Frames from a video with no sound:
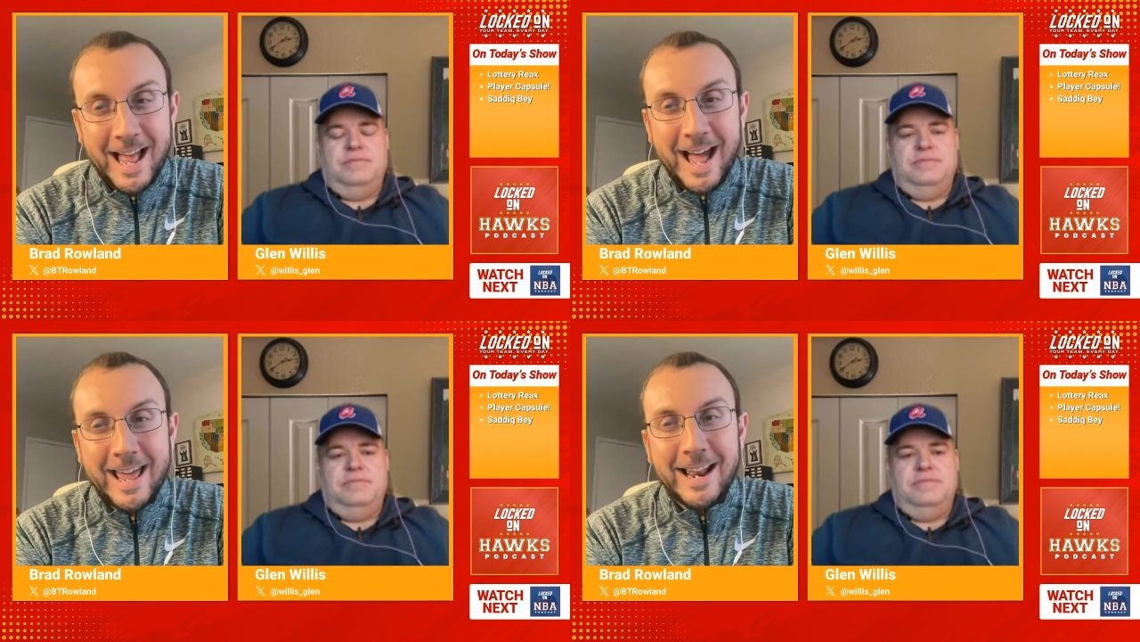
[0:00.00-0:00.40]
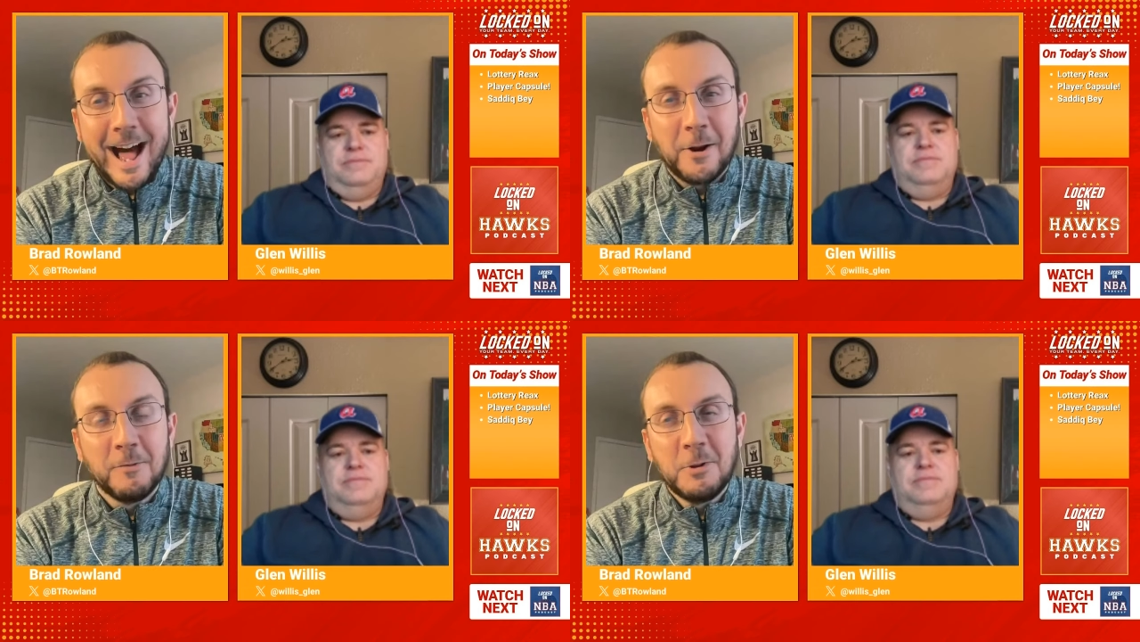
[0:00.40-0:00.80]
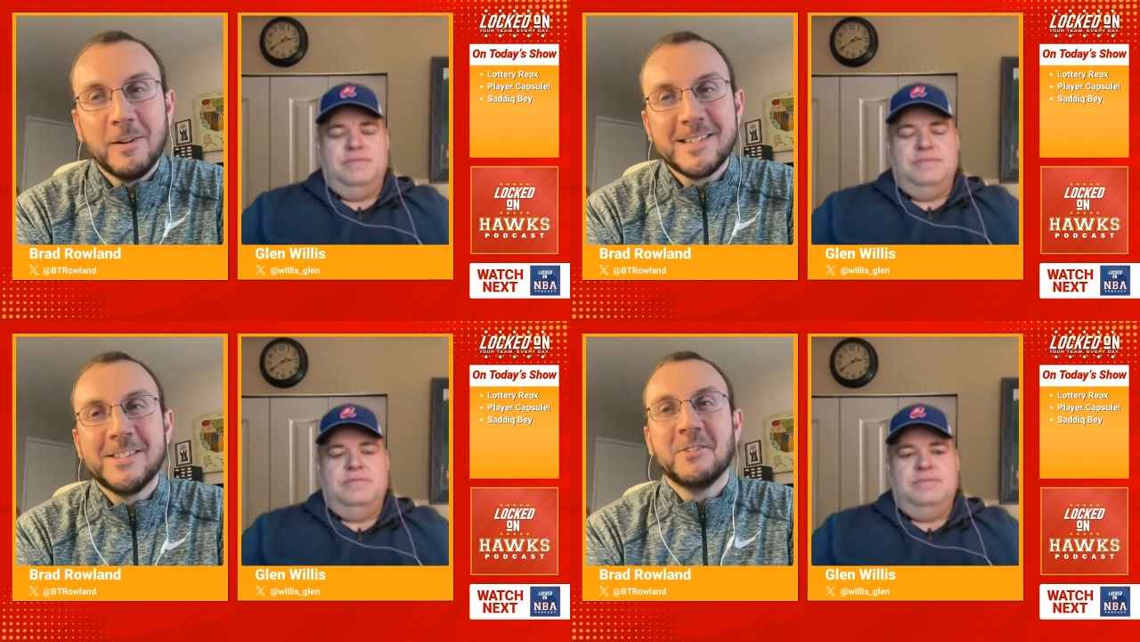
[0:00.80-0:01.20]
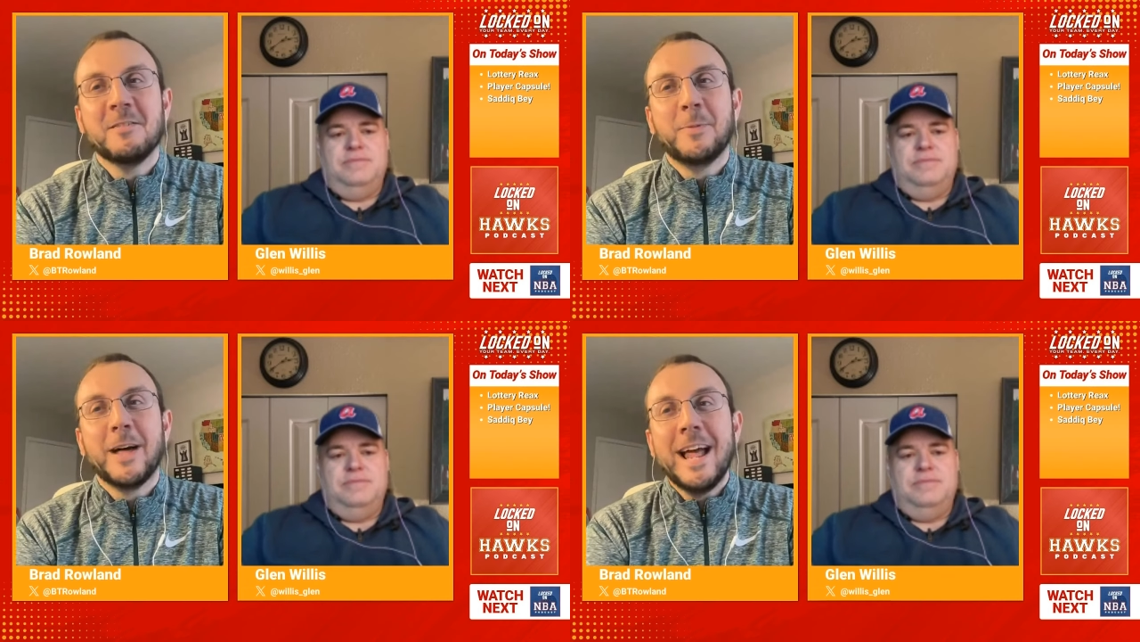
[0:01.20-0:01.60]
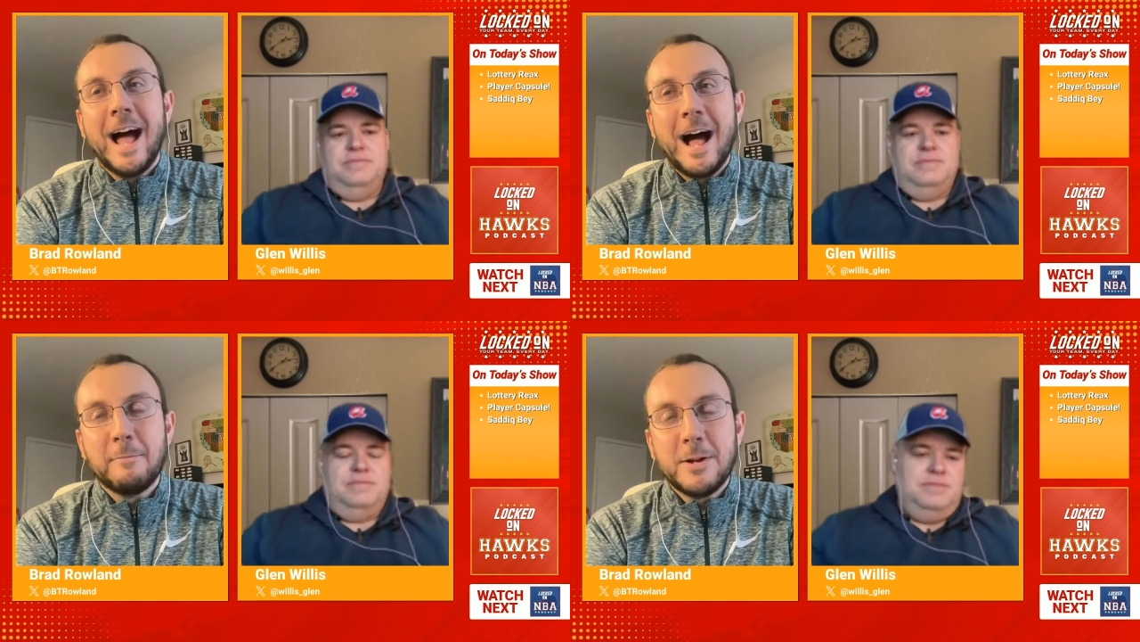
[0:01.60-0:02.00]
Speaker 1: And I don't know if you listened to it, but
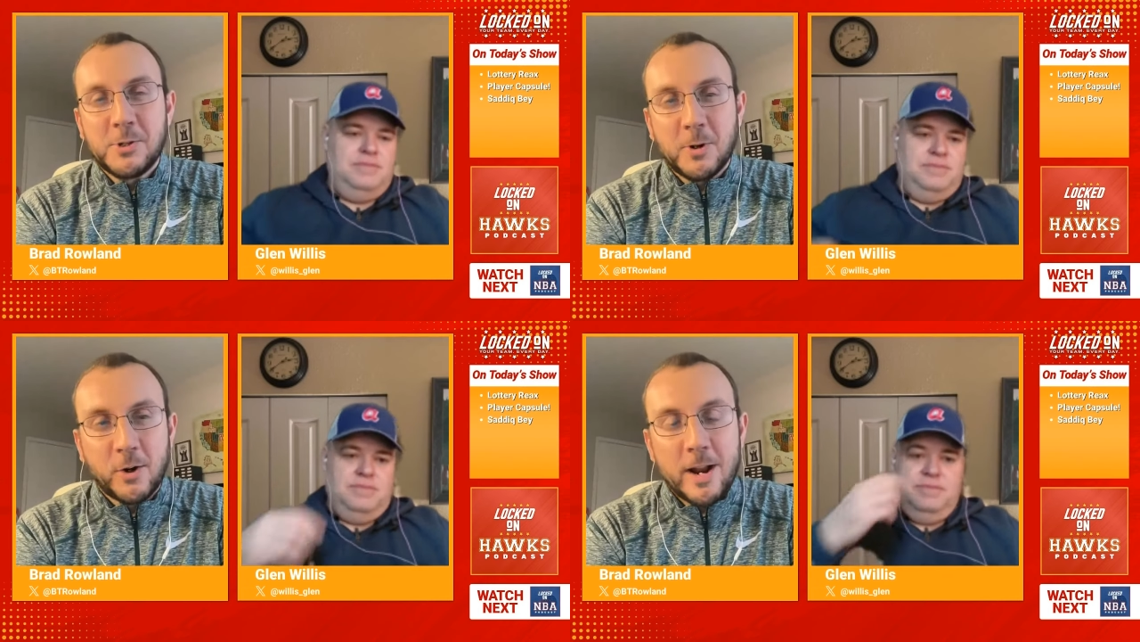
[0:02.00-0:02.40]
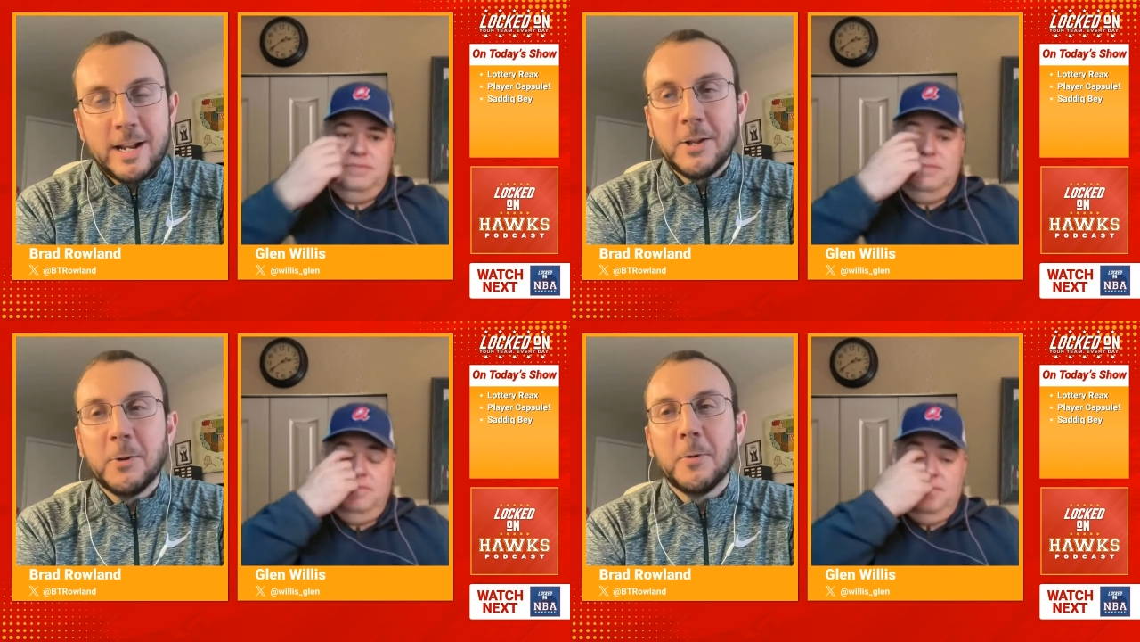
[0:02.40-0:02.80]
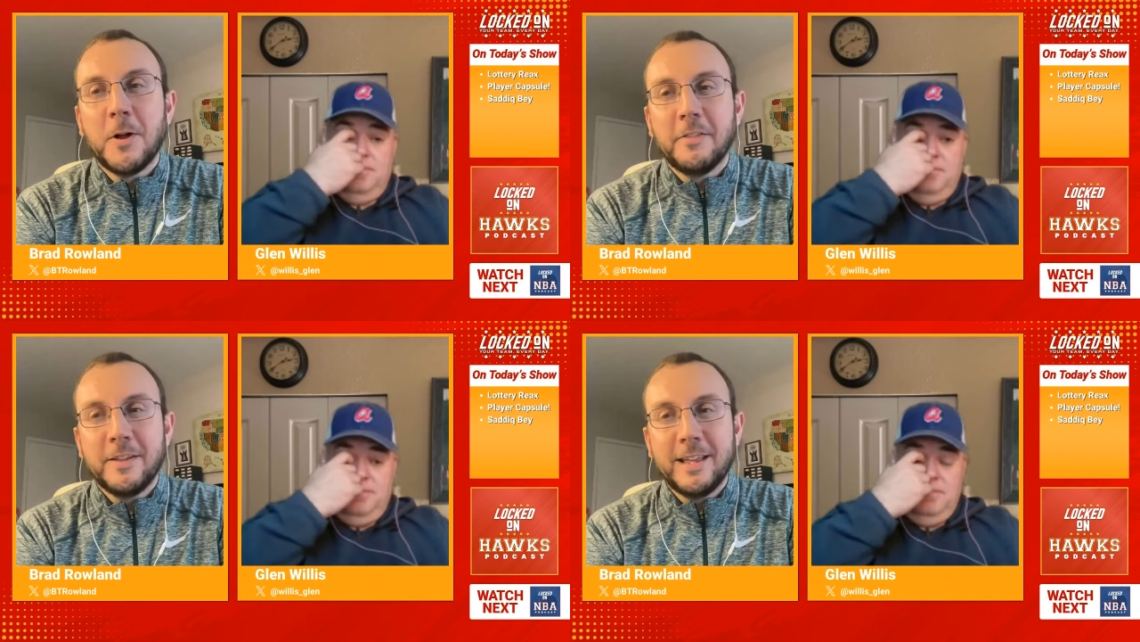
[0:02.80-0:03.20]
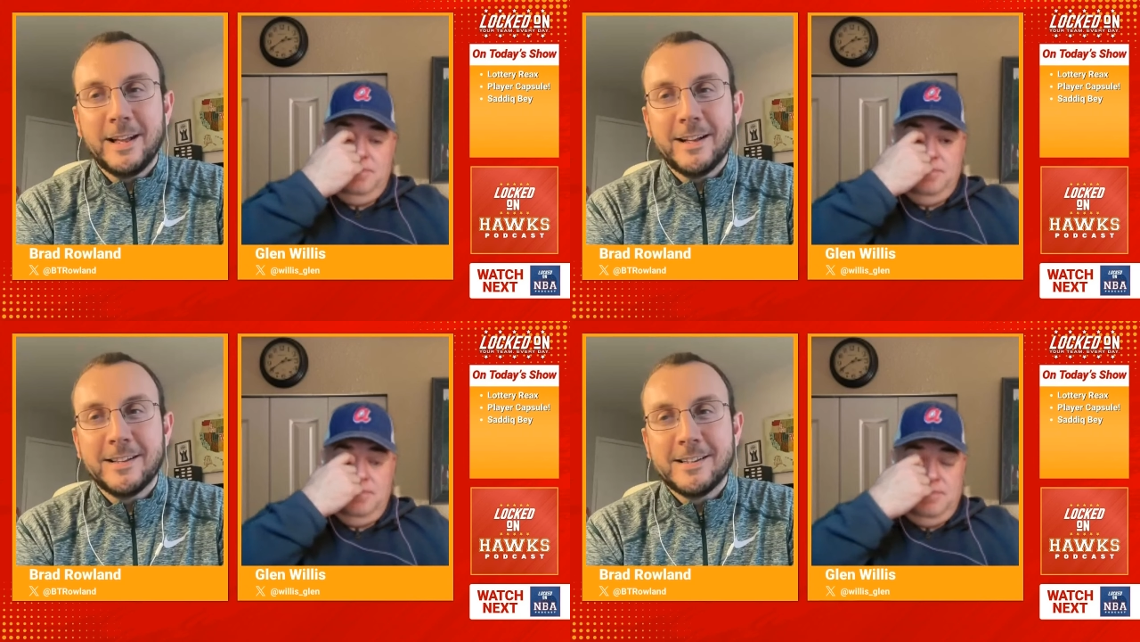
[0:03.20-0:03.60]
I made sure to credit you on the uh,